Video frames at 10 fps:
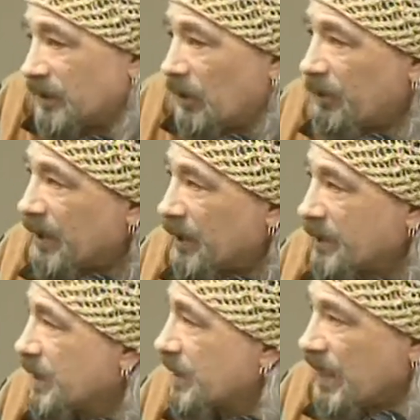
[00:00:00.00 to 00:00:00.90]
no better
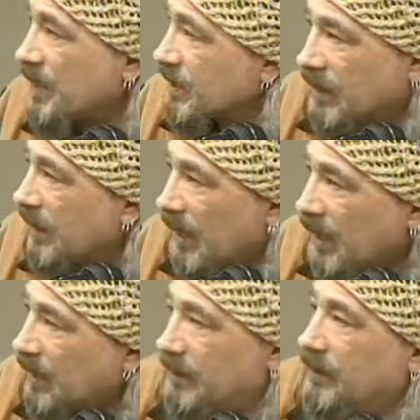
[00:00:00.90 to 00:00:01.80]
success than
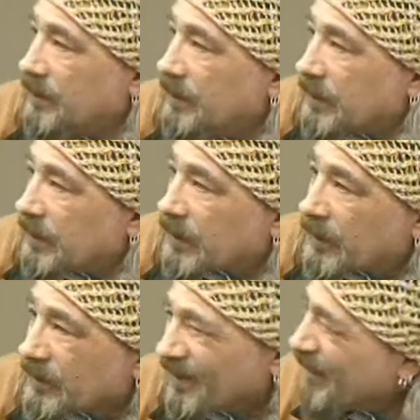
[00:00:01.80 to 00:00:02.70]
that. You
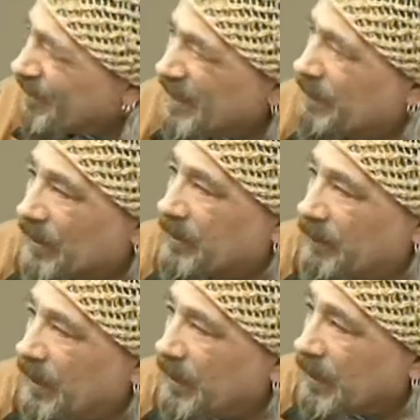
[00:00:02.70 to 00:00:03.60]
know, it's not really about the
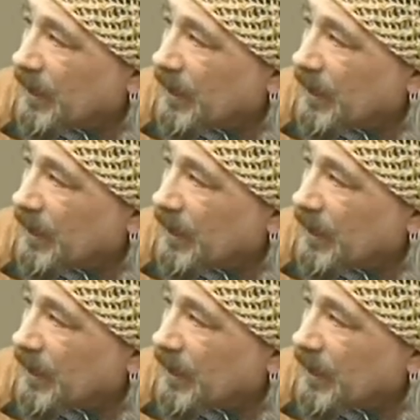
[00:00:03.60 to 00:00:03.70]
money